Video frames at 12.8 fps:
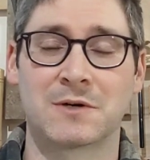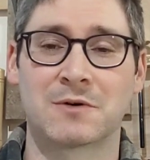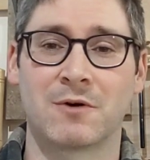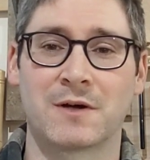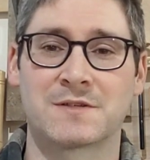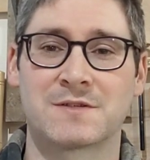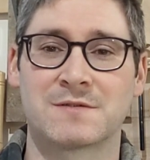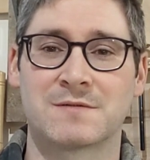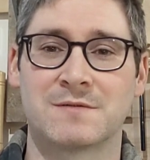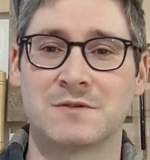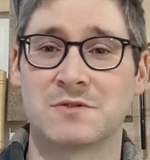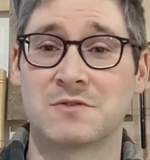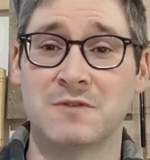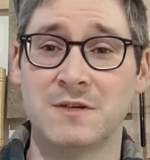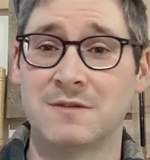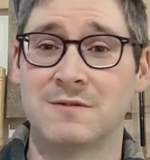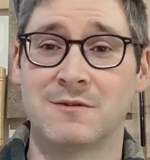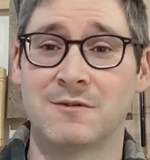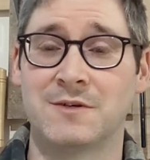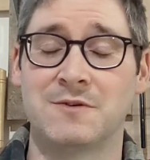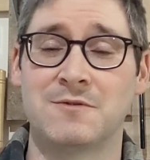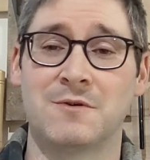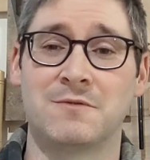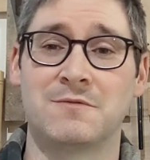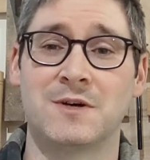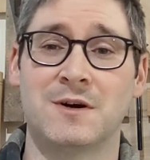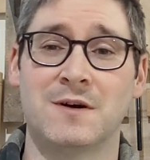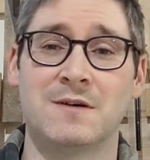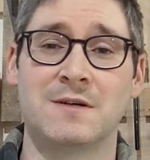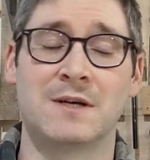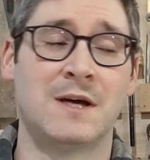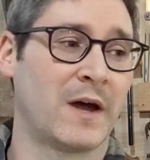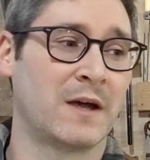across the street or in your own yard?